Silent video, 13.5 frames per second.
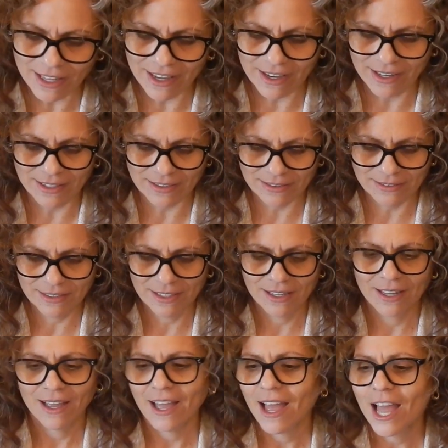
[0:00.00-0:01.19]
like.
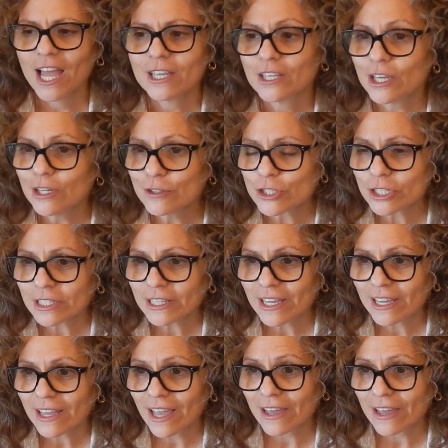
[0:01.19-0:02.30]
Usually,